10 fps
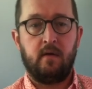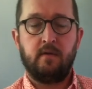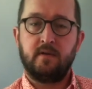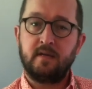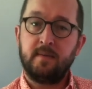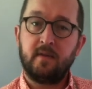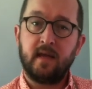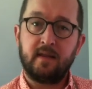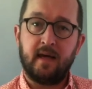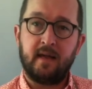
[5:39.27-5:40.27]
So something
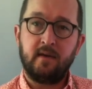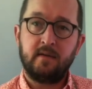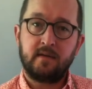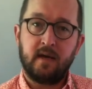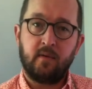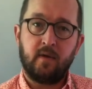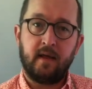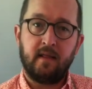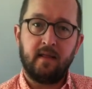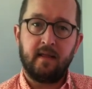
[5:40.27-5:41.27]
like that. You just kind of
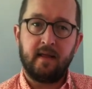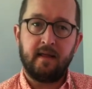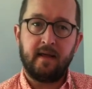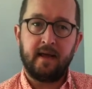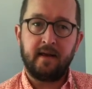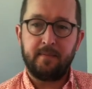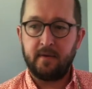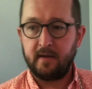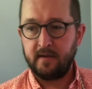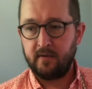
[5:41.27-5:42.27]
want to end up on
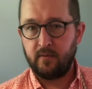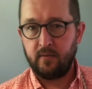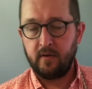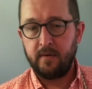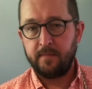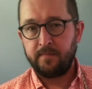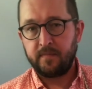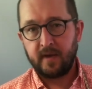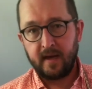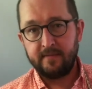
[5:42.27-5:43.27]
a D chord.
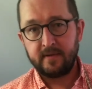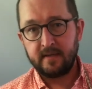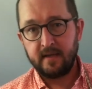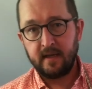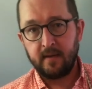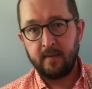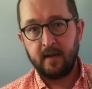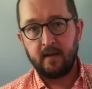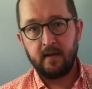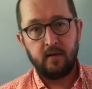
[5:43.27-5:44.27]
Obviously, on the
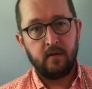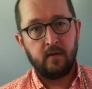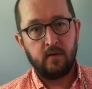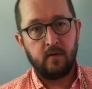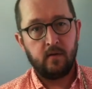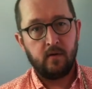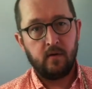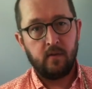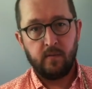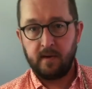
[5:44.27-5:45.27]
mandolin,
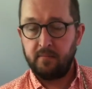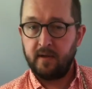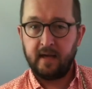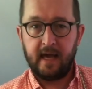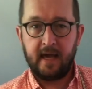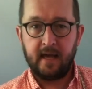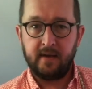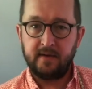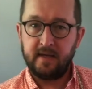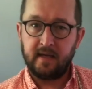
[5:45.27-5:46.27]
you could play A
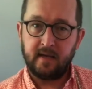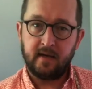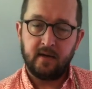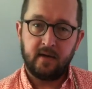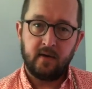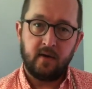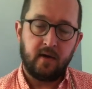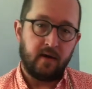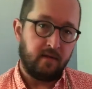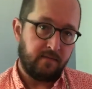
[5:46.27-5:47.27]
and D.
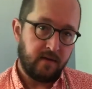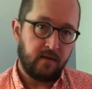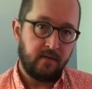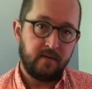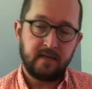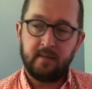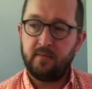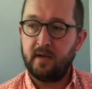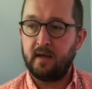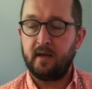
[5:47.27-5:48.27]
On the fiddle, same
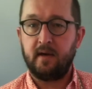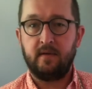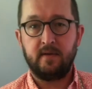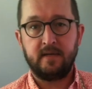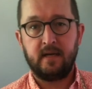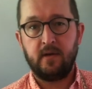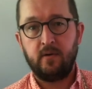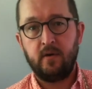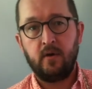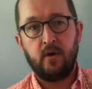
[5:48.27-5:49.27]
thing. On the cello,
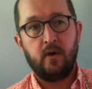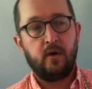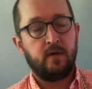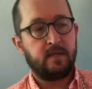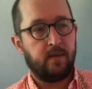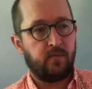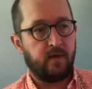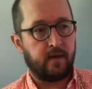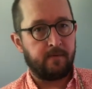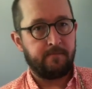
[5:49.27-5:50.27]
same
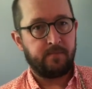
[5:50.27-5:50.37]
thing.